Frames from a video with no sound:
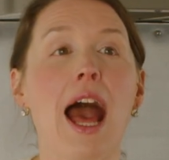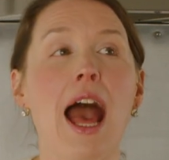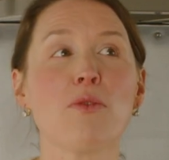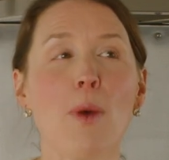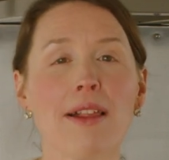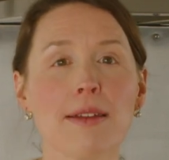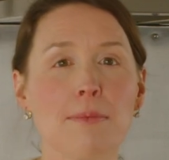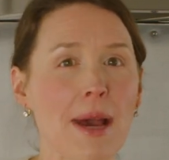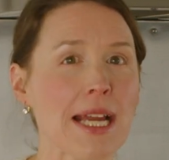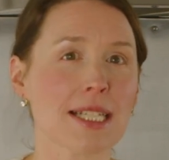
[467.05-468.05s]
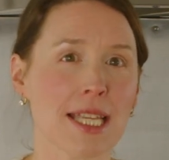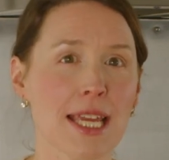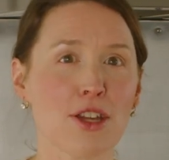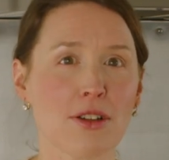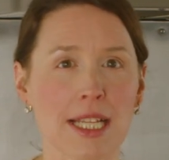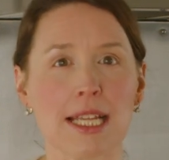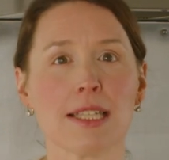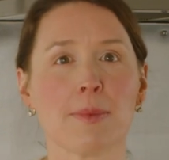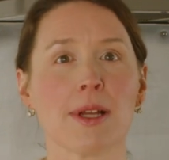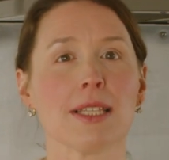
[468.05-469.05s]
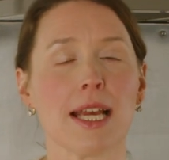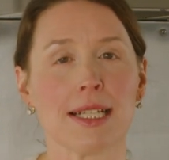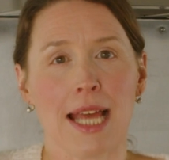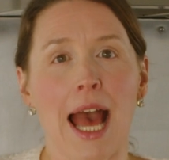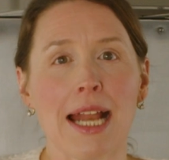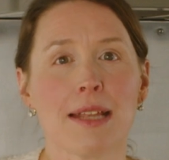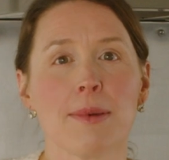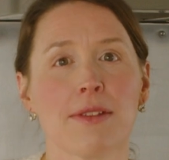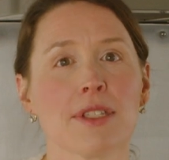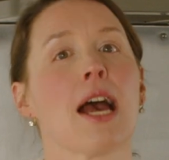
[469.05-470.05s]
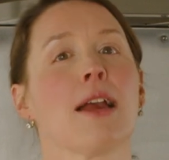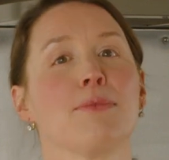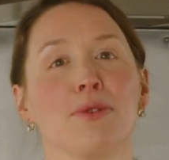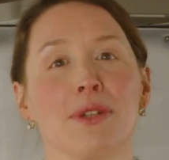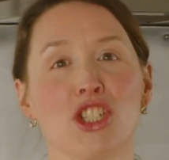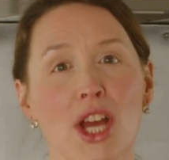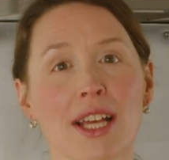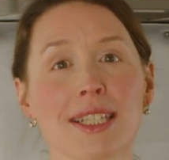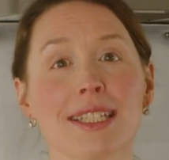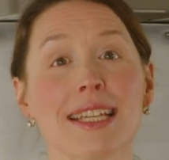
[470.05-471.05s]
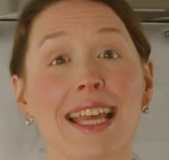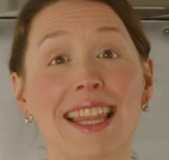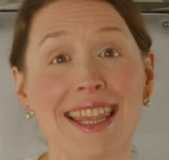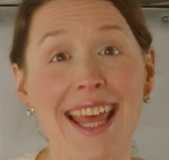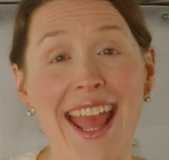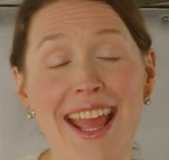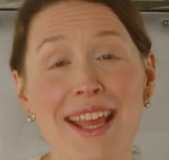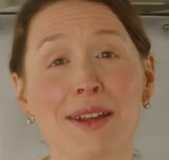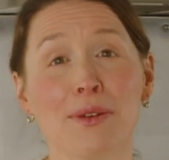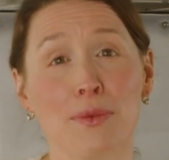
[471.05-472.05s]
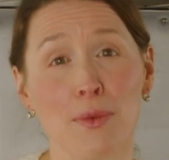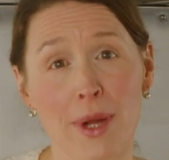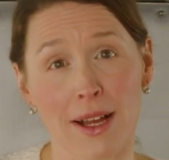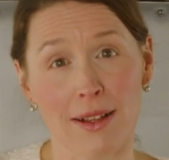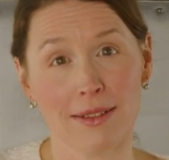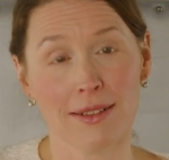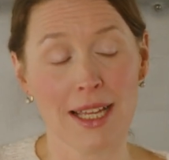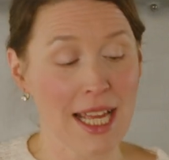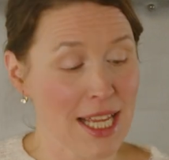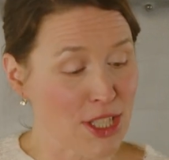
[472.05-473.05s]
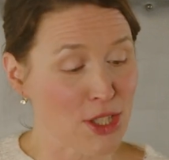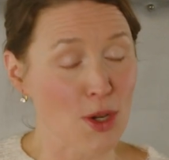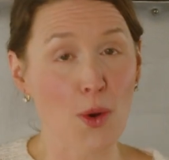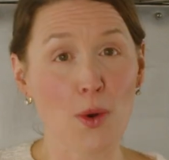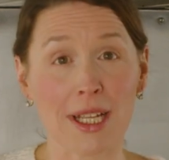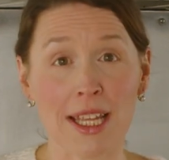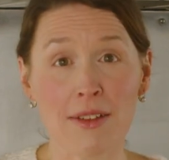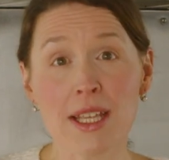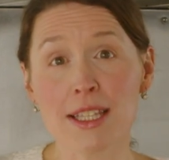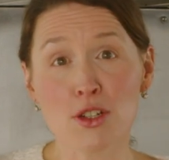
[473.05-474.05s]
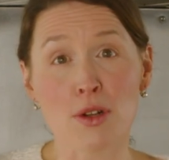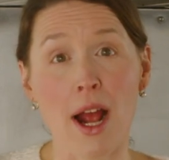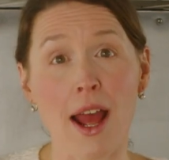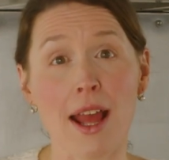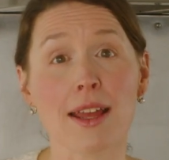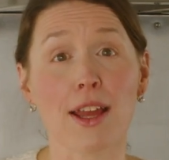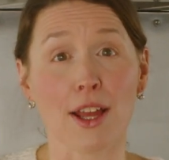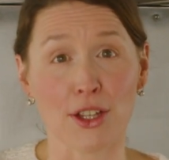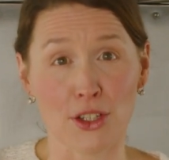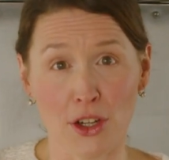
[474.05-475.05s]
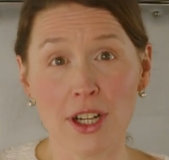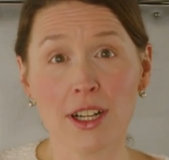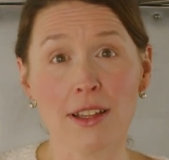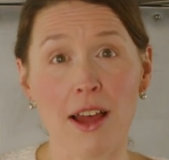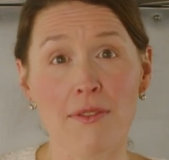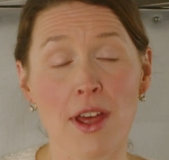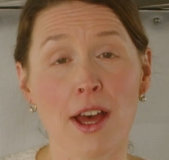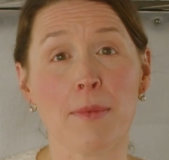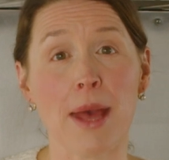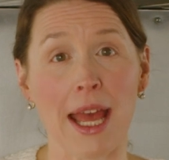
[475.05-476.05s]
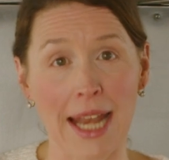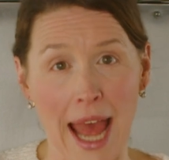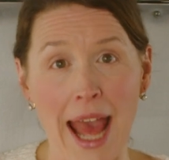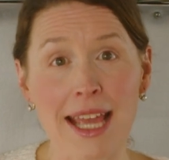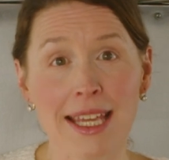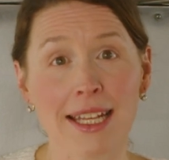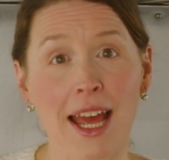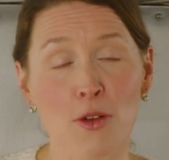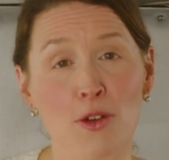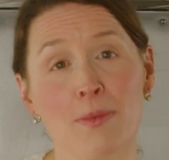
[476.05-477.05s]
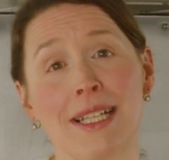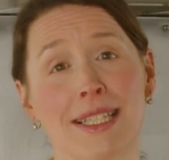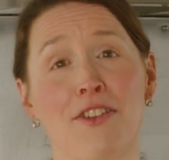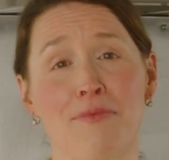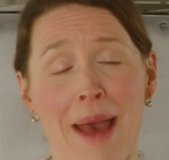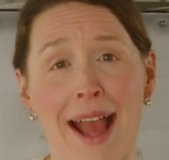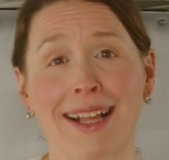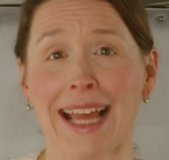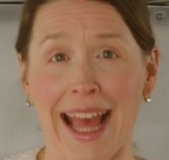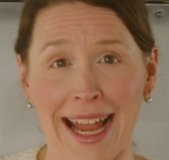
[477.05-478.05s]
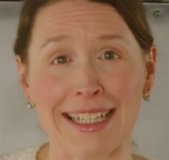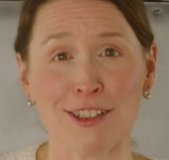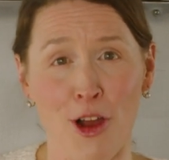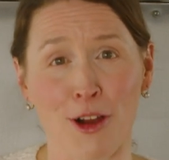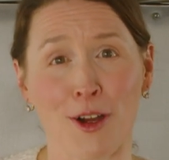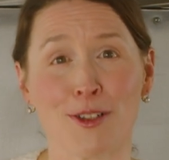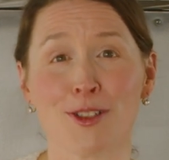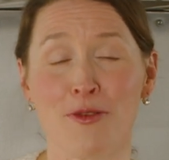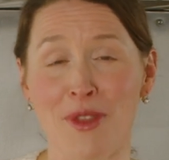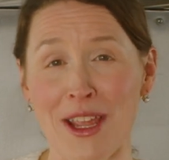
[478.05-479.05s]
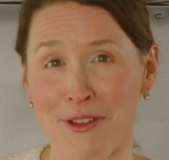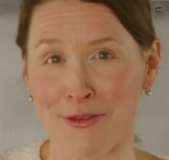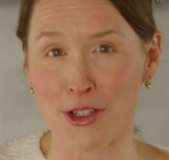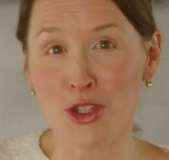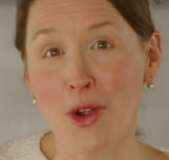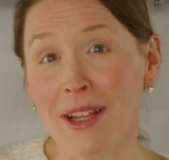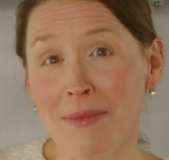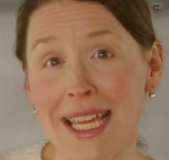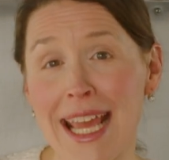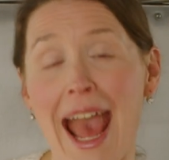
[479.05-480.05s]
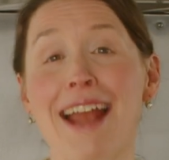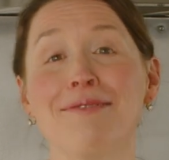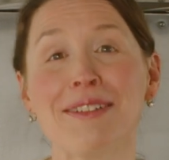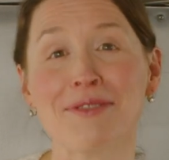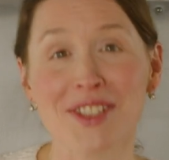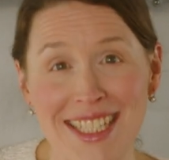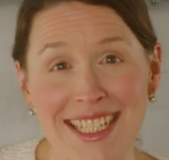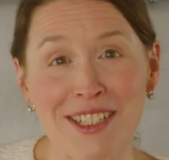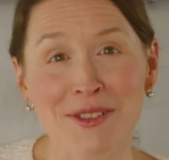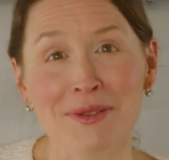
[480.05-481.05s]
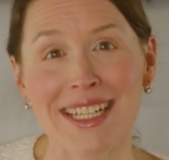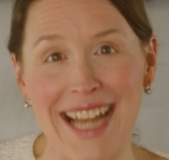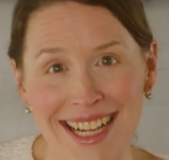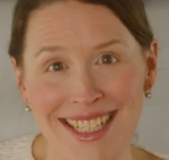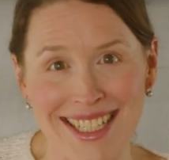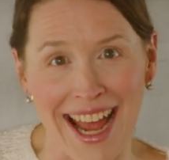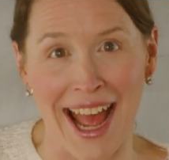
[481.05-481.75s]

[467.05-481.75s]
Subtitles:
And while it might take your taste buds a tiny bit of time to adjust, they will. So give these a try, you're gonna love them, and I cannot hold myself back any longer. So thank you for joining me, and we will see you next